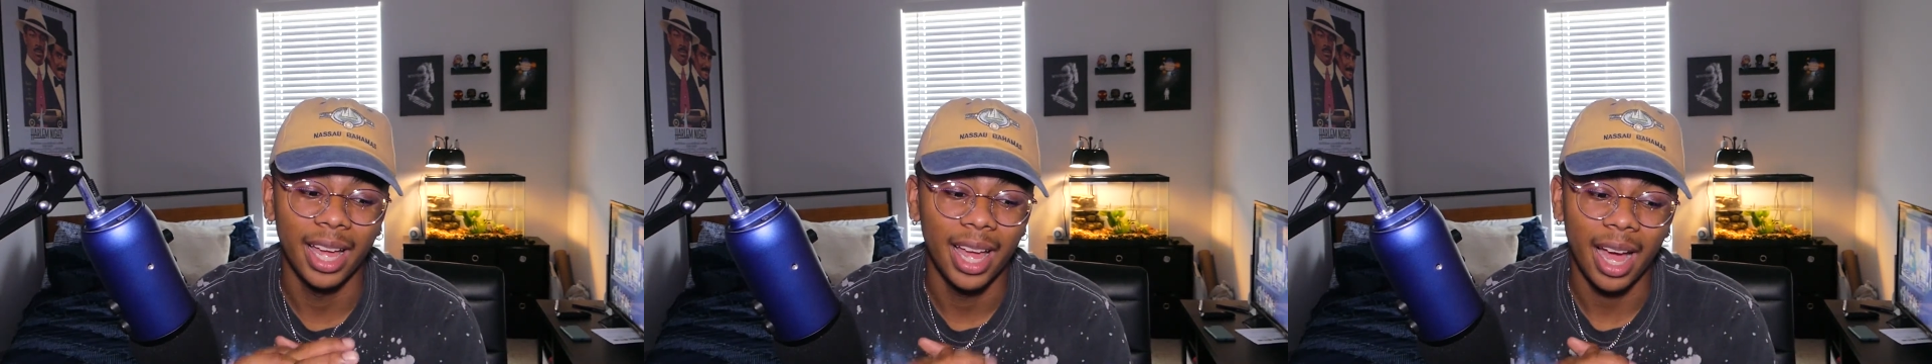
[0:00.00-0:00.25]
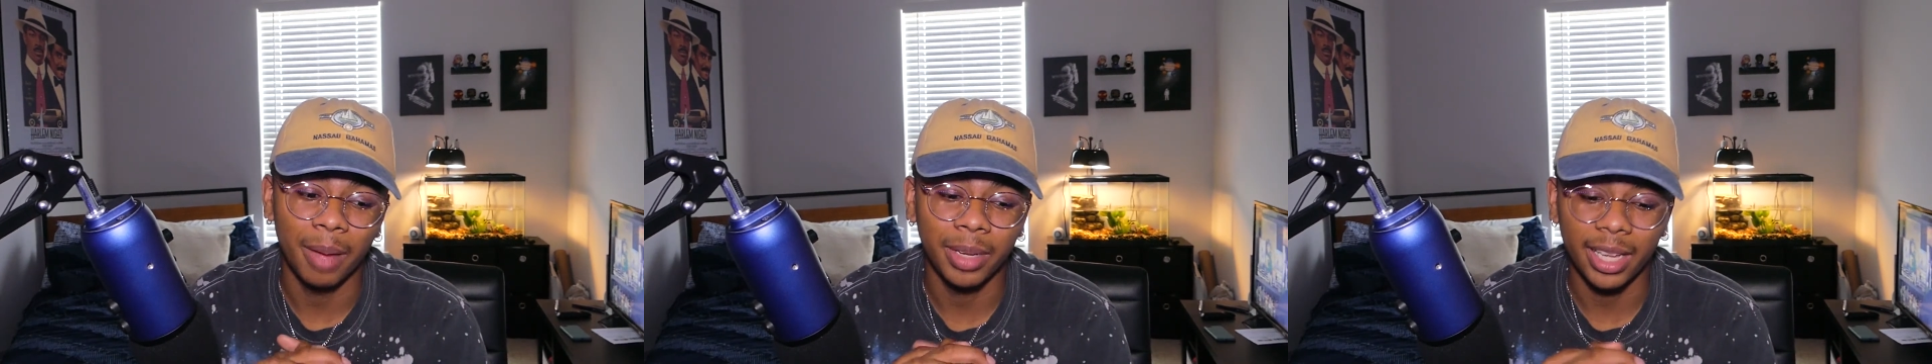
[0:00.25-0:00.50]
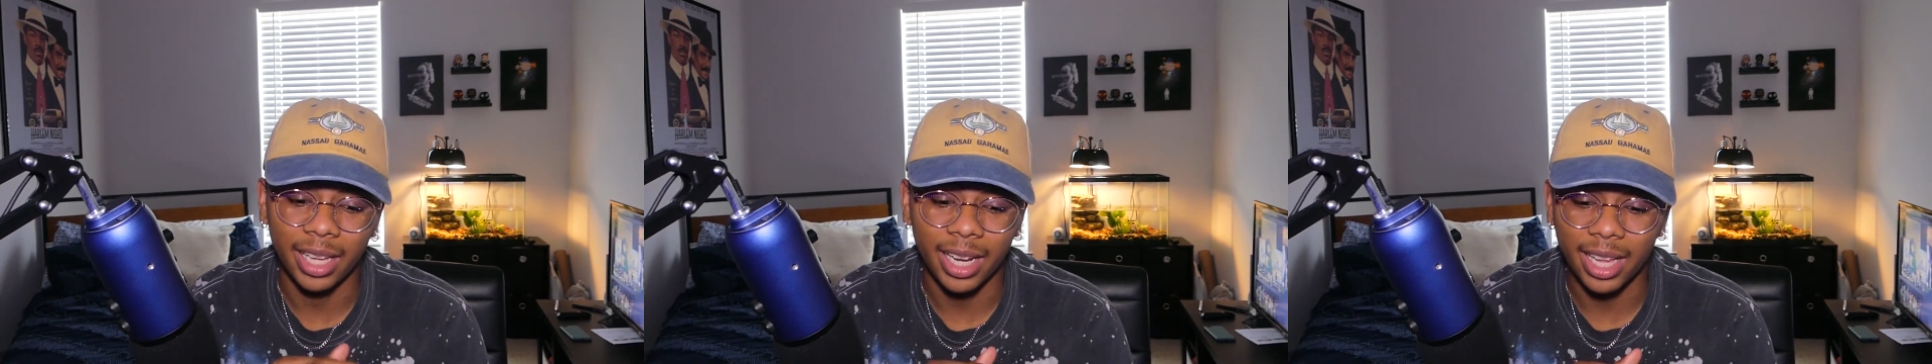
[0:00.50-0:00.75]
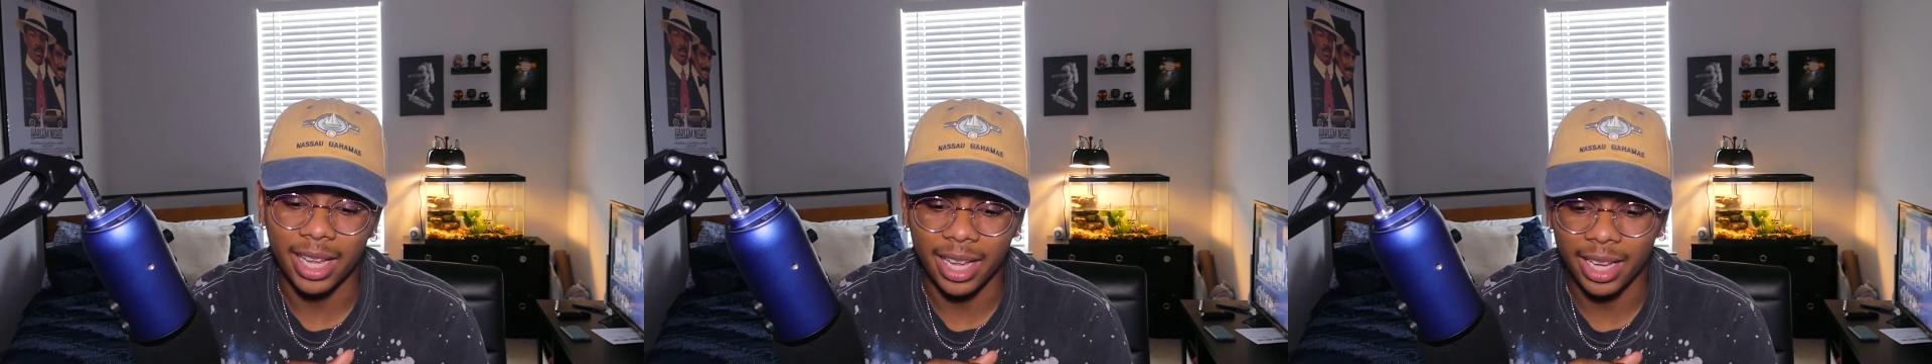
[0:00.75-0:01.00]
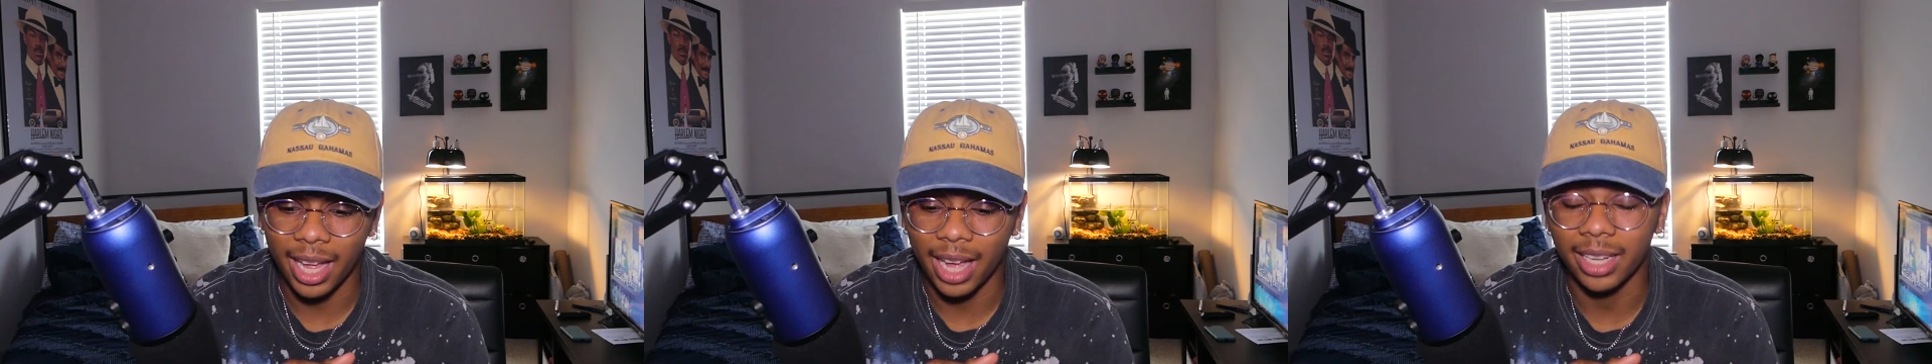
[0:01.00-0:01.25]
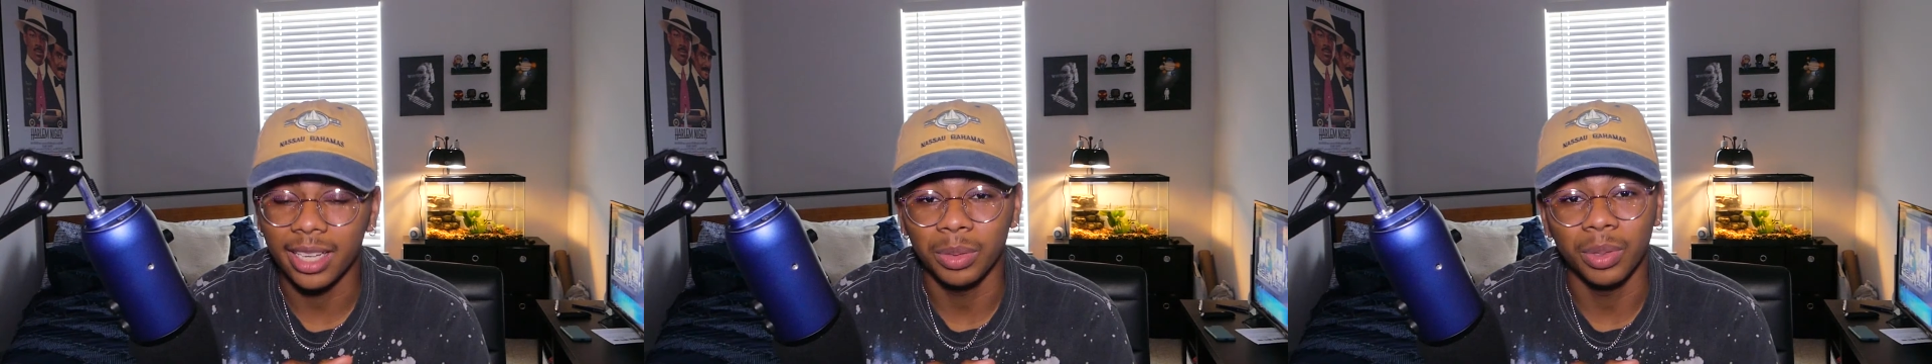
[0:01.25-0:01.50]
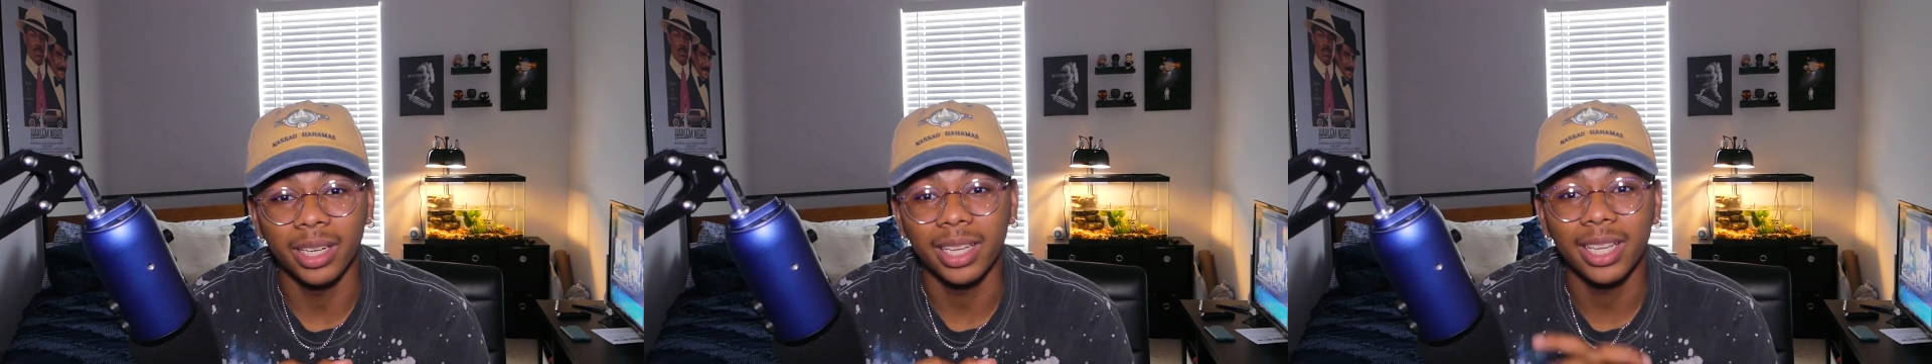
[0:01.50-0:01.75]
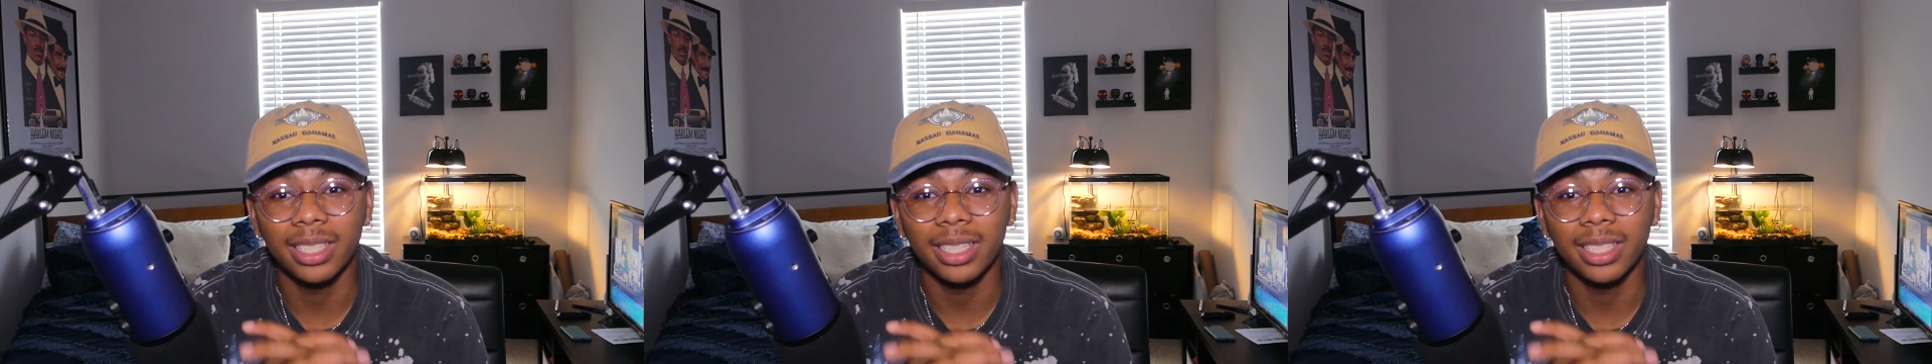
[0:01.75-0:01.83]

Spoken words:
I mean, it kind of is what it is.